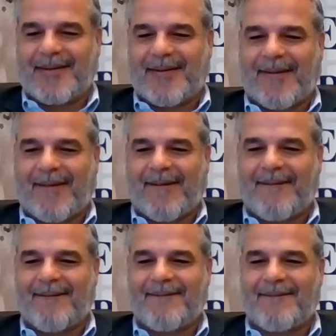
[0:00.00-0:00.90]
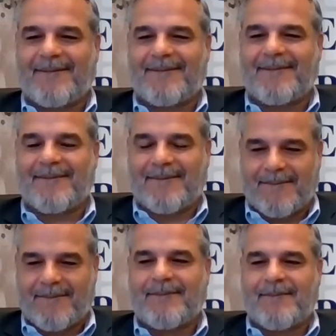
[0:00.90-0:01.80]

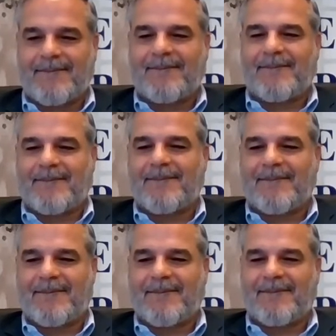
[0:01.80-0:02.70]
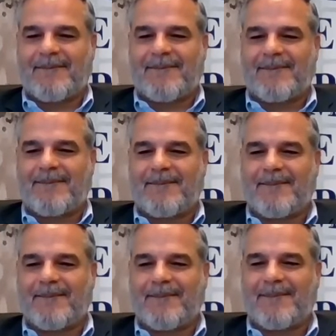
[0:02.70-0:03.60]

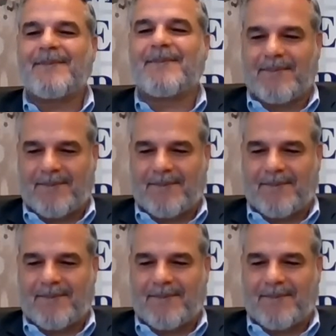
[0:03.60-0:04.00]
(not speaking)